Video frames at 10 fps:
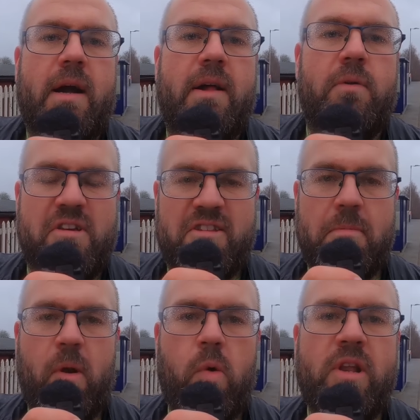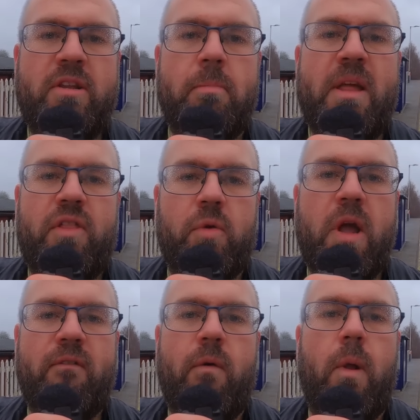There was estimated only to be
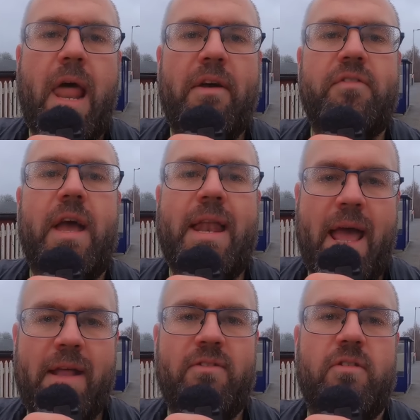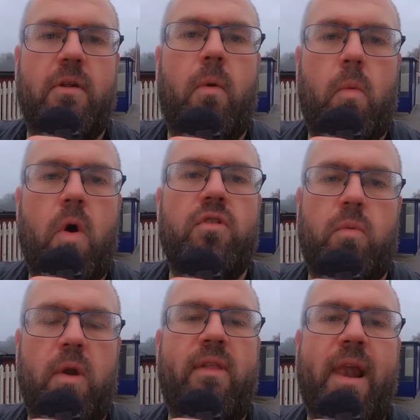3 or 4 left, and Hensall
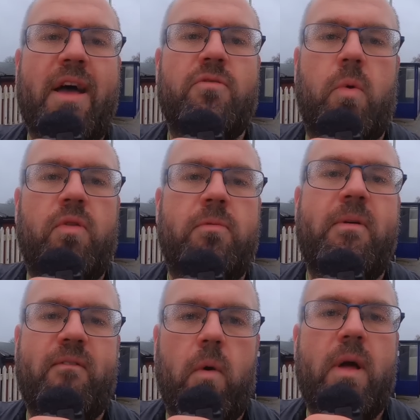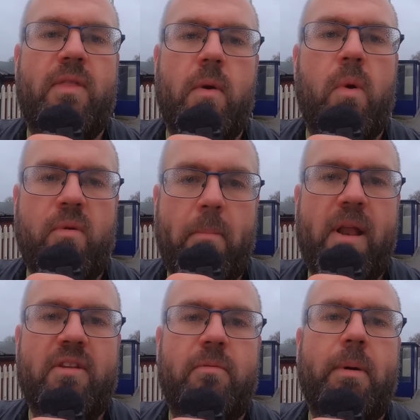was one of the last ones before they were
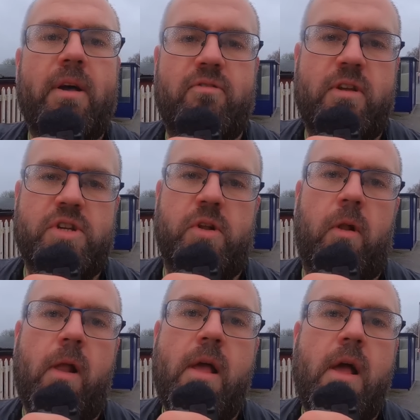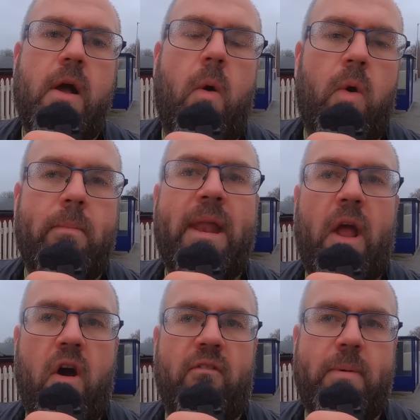replaced by traditional
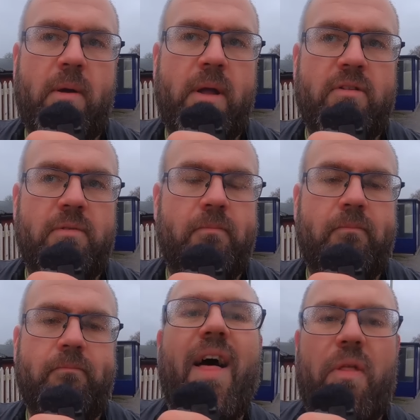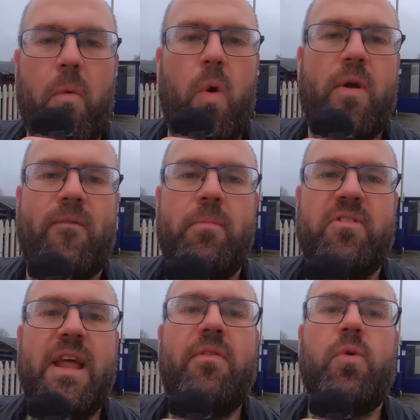automatic half barriers. The walk up from
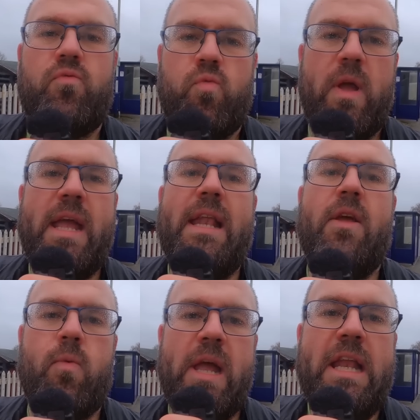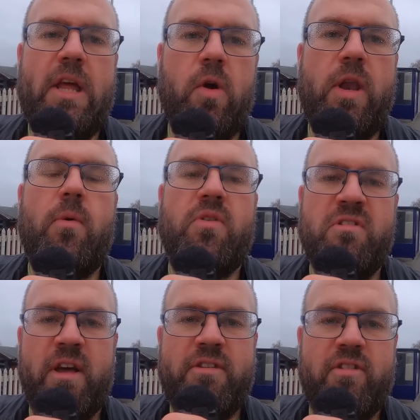Snaith was really, really good. It was
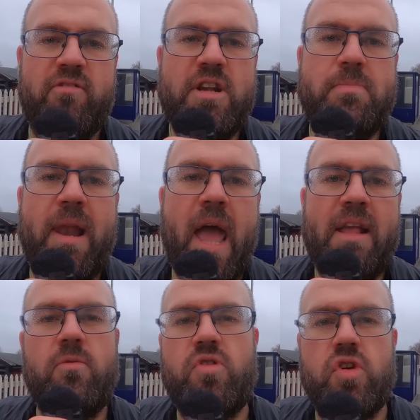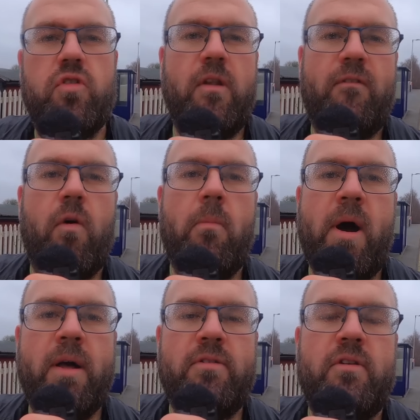nice to stretch my legs. It was just under 4
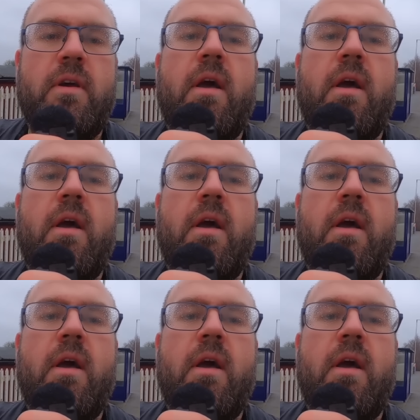miles,